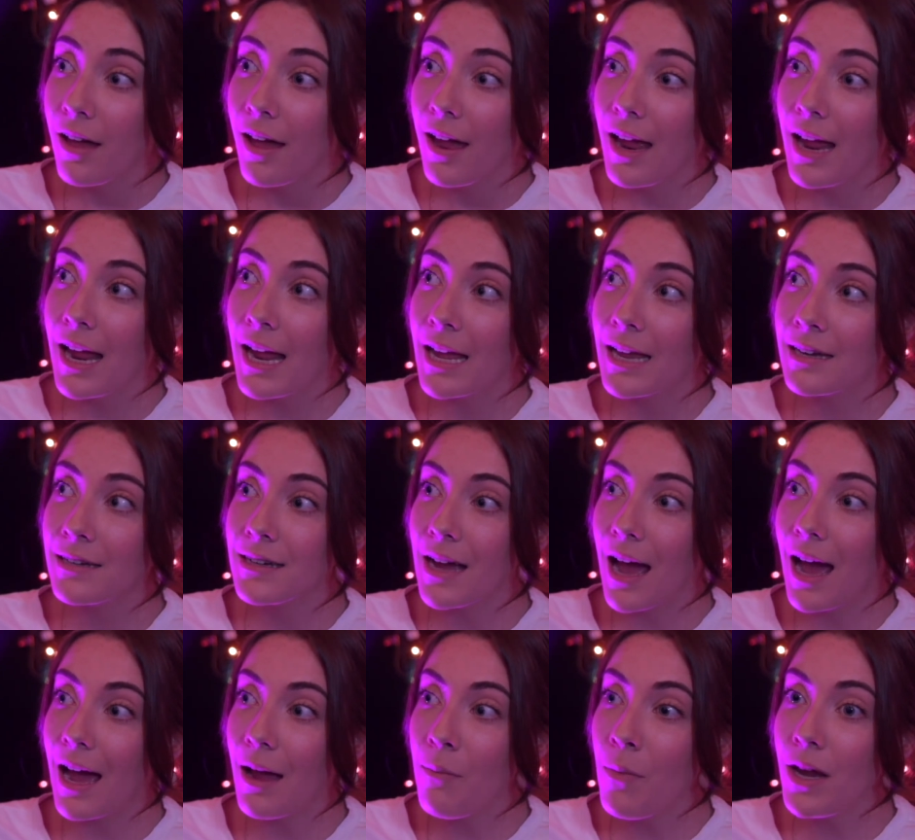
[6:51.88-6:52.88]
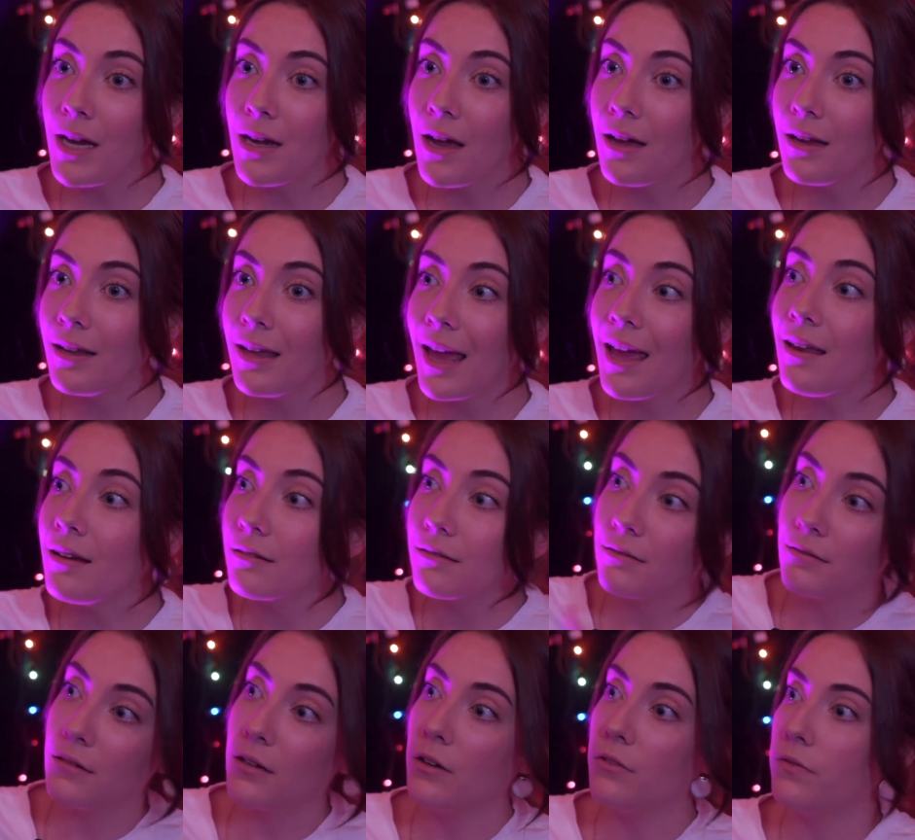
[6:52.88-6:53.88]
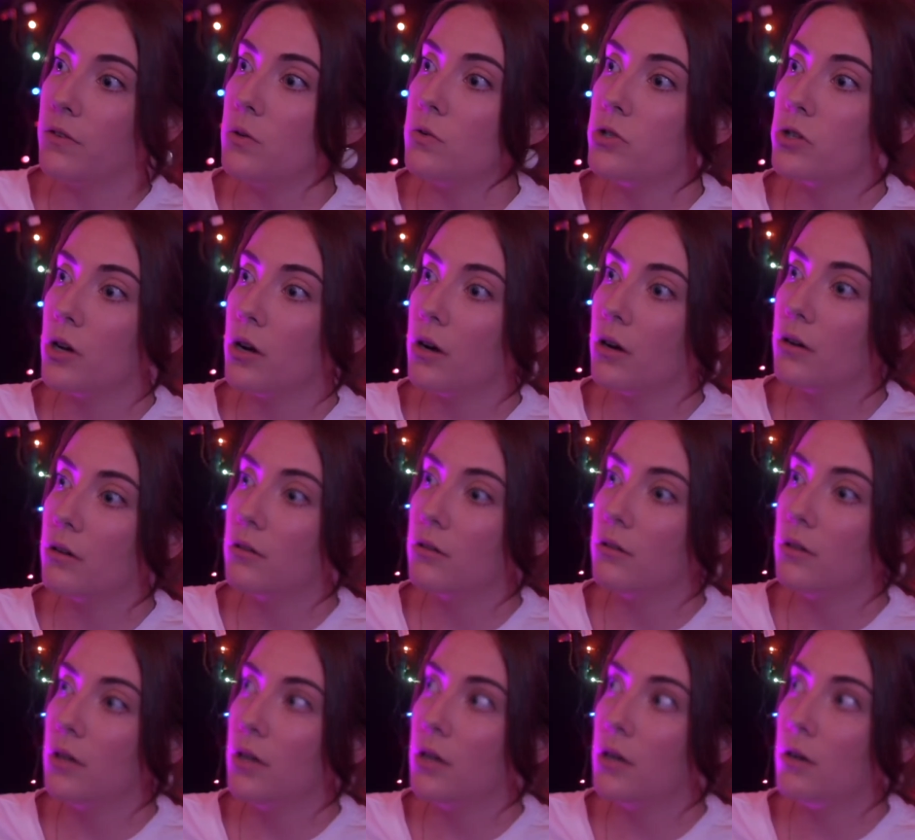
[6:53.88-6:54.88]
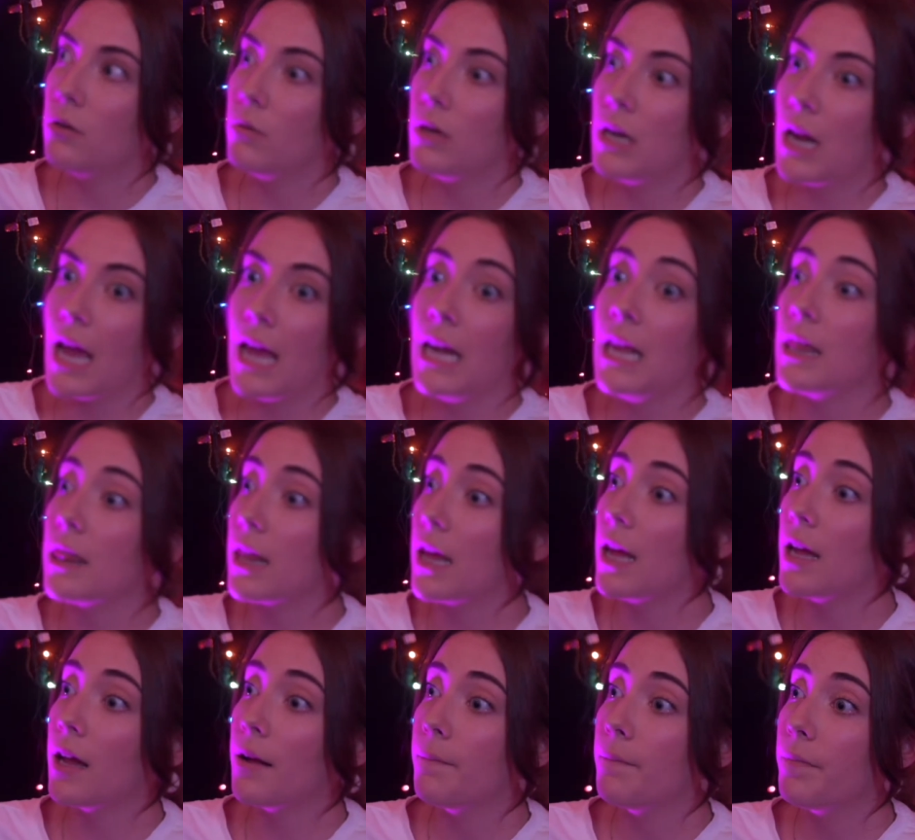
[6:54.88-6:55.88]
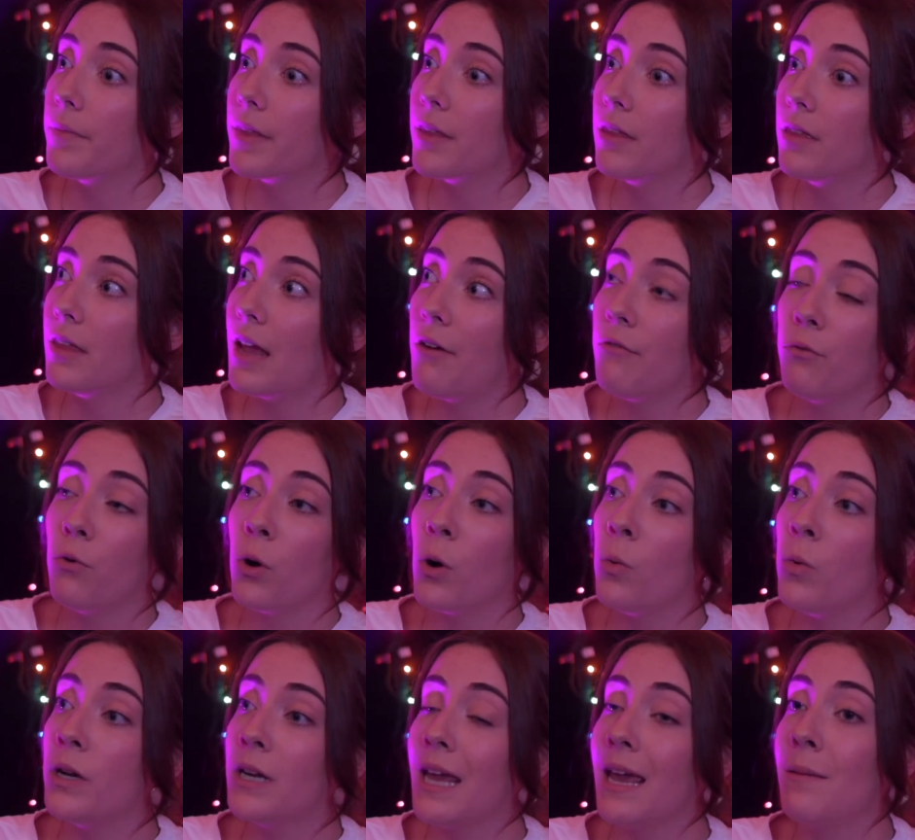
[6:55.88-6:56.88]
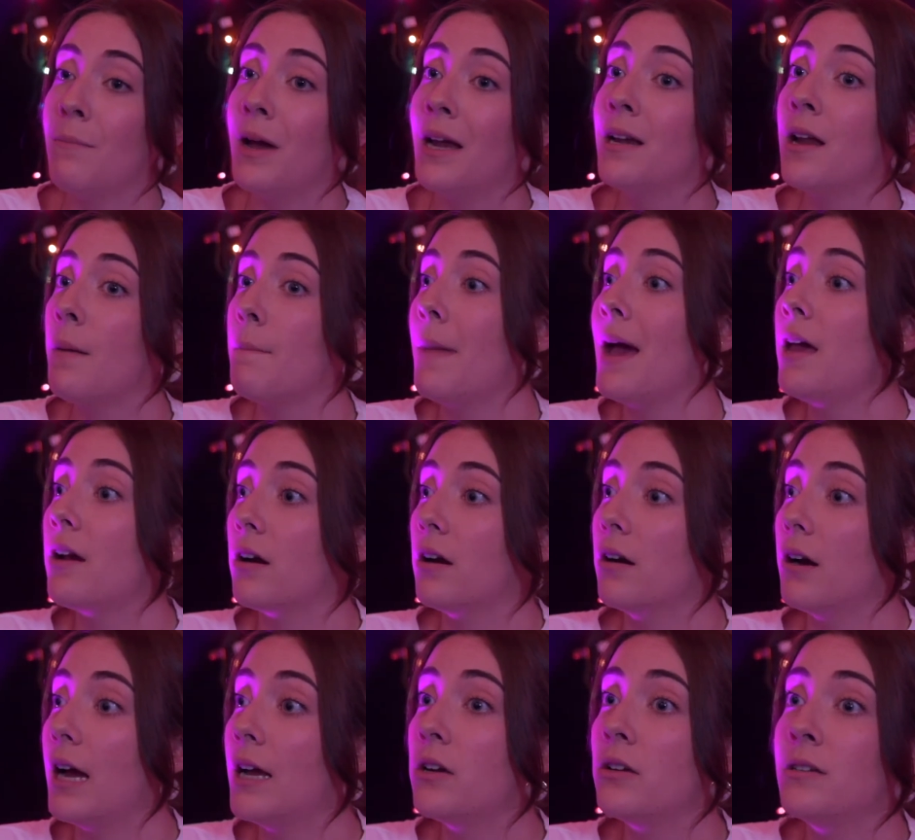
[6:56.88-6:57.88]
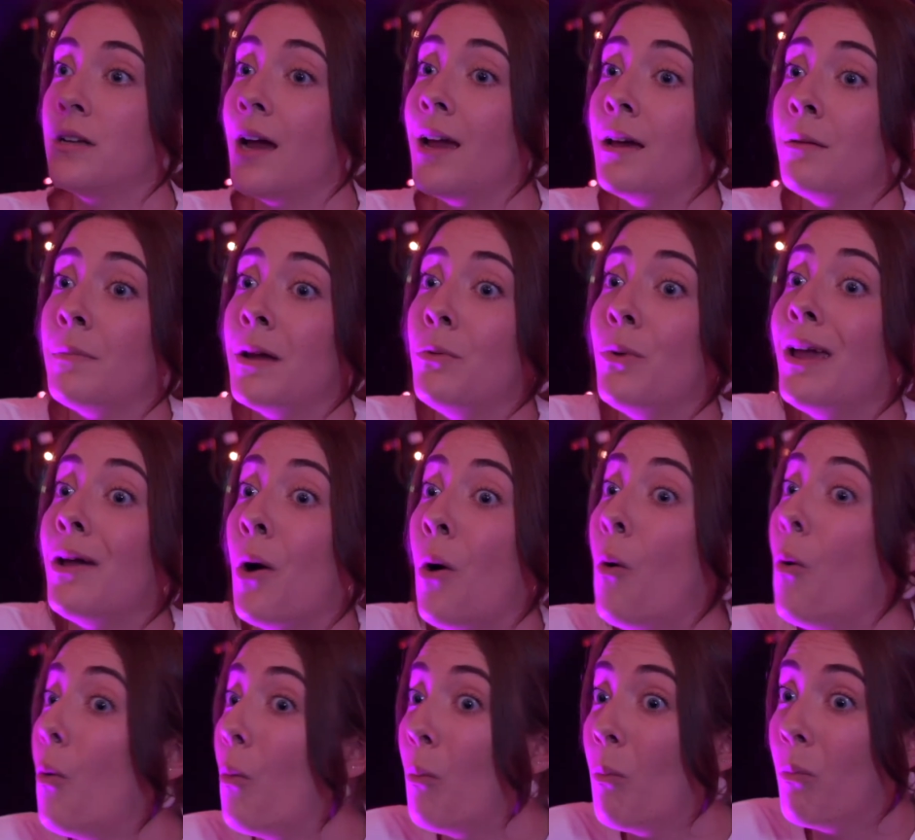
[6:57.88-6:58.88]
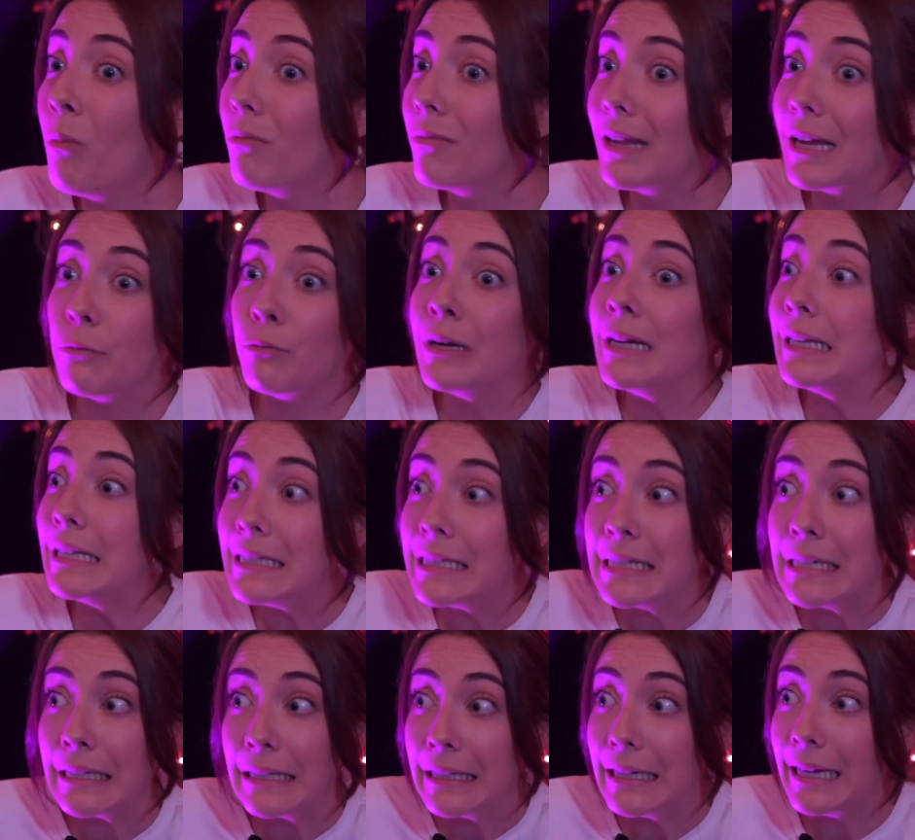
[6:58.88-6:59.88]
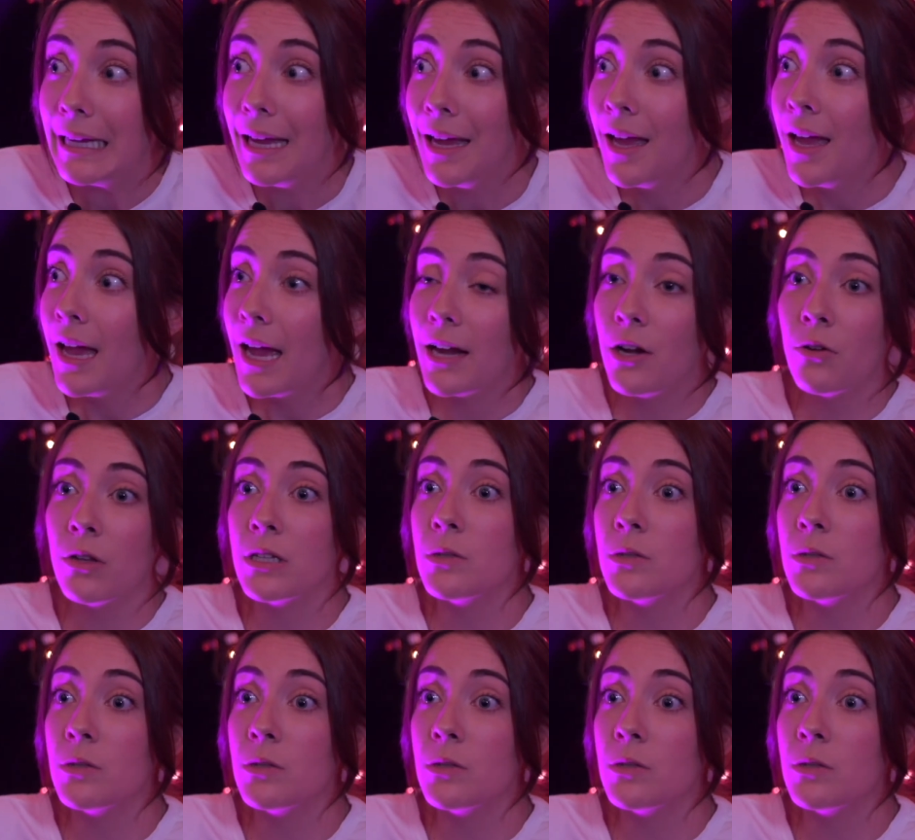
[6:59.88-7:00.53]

and I might not get a future, yeah. you know, in anything. Mm. That 401k might not matter. I could die on my way home. Like realistically, I know that's